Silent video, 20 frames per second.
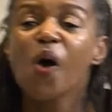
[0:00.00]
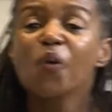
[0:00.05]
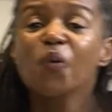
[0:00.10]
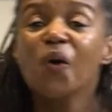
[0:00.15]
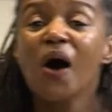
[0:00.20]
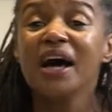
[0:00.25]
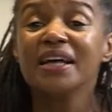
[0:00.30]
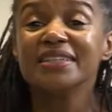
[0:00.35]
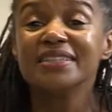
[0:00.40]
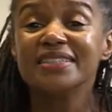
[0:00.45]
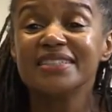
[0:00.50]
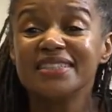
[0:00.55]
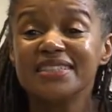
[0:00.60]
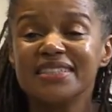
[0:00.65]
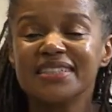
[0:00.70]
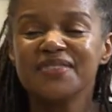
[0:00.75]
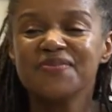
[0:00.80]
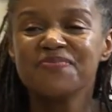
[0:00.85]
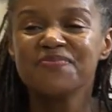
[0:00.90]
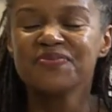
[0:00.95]
Once
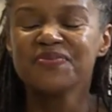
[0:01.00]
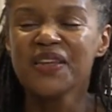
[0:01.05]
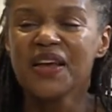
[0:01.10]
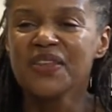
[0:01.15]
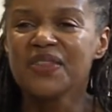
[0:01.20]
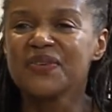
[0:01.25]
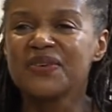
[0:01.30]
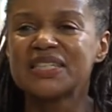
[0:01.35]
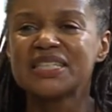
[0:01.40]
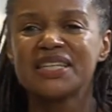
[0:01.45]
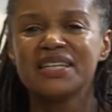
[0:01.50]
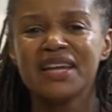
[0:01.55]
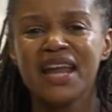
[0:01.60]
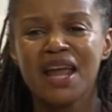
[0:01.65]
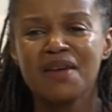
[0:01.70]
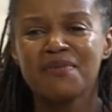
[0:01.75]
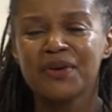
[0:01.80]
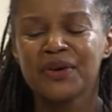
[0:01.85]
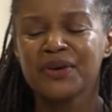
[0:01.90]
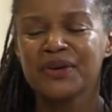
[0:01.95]
there was a
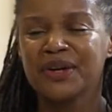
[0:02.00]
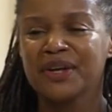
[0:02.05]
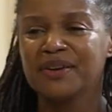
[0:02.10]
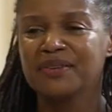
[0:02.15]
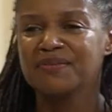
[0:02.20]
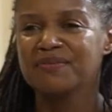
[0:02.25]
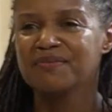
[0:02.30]
neighborhood